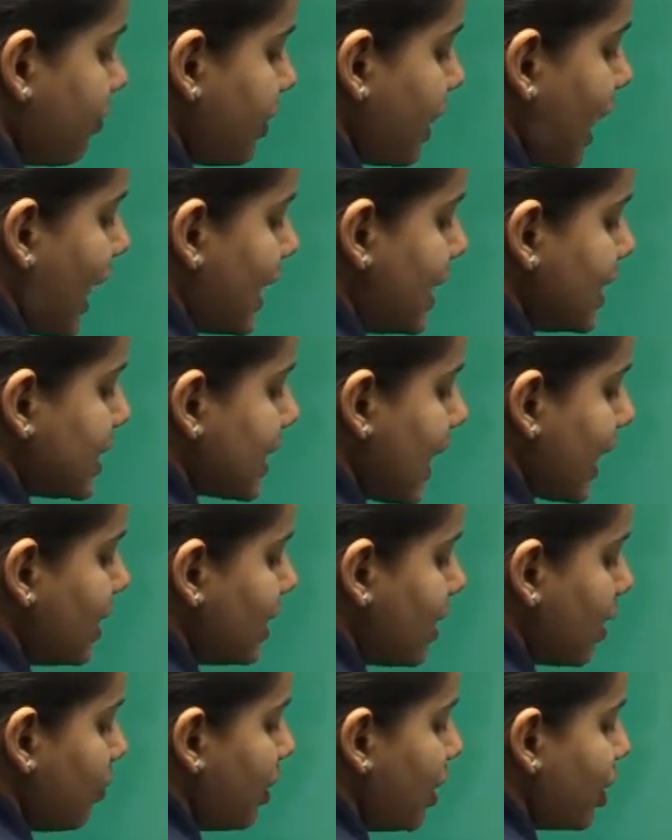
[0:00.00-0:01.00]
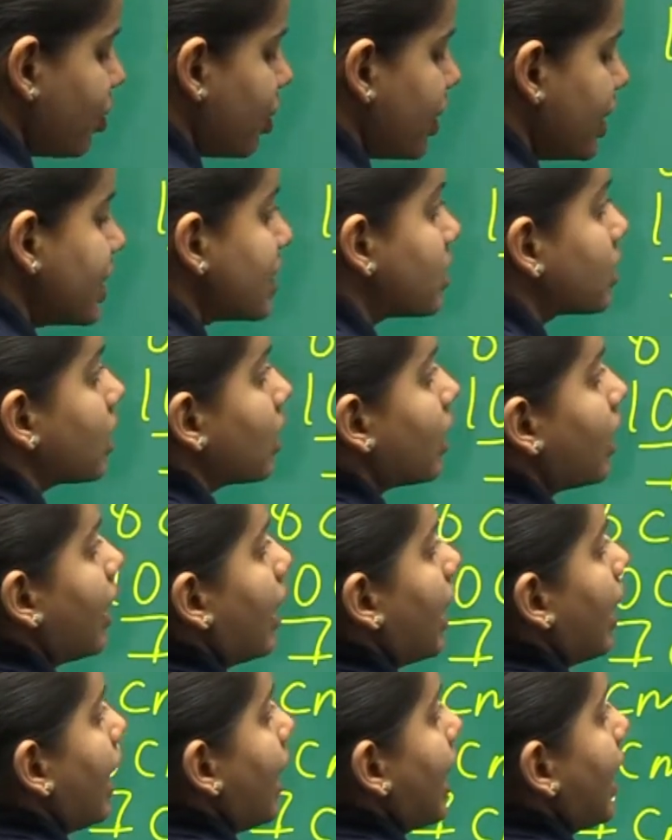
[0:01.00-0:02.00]
9 cm
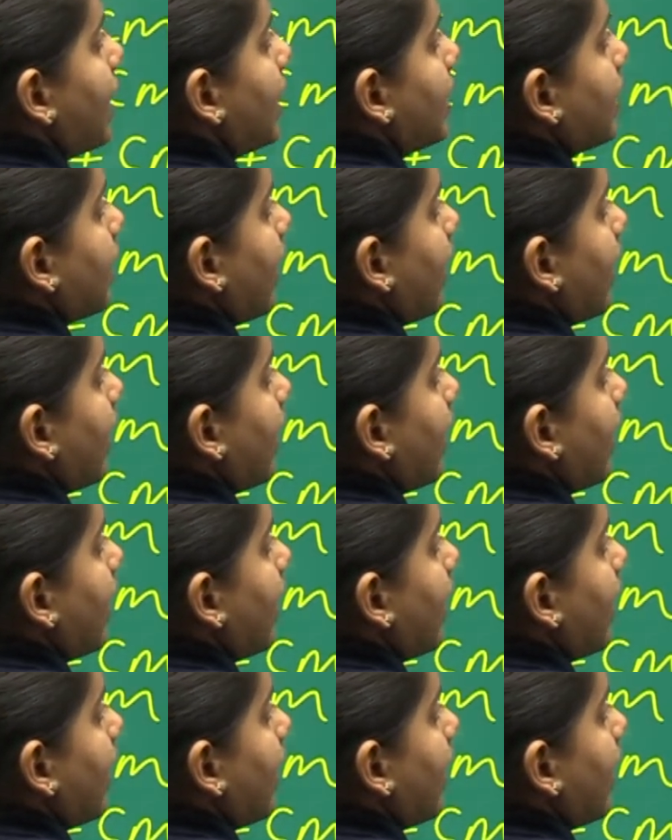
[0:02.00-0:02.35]
and